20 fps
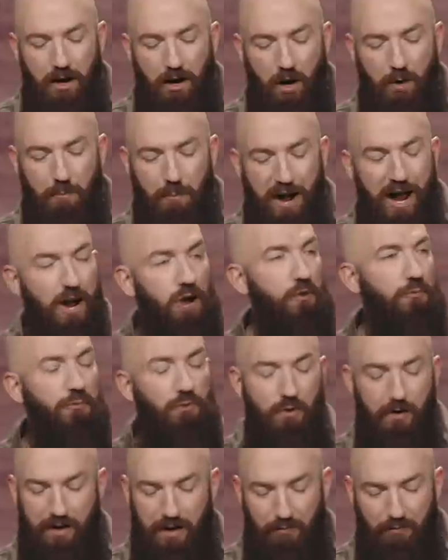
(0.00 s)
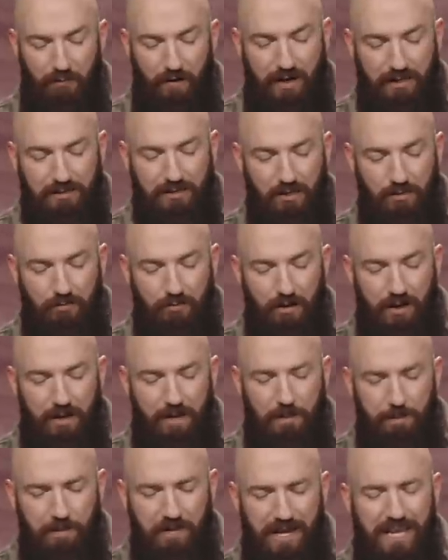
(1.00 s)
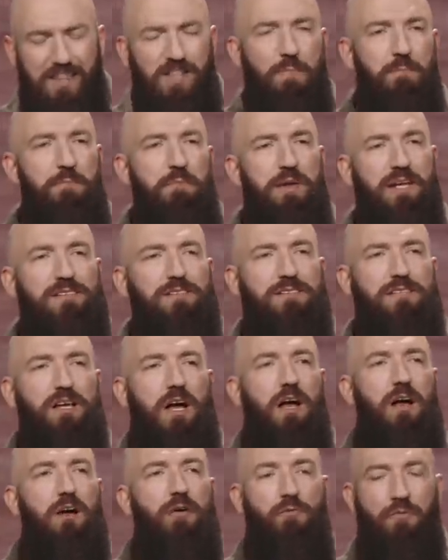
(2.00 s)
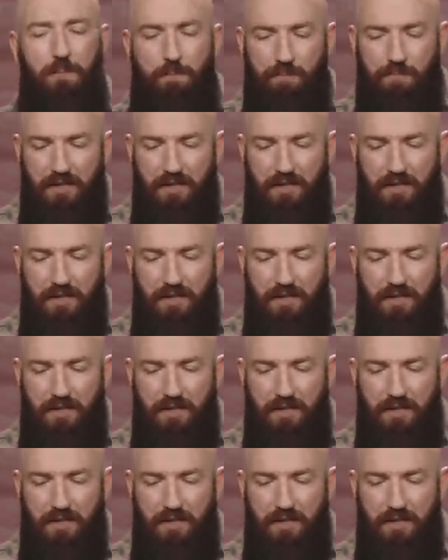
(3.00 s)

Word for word: are powerful and effective. In the midst of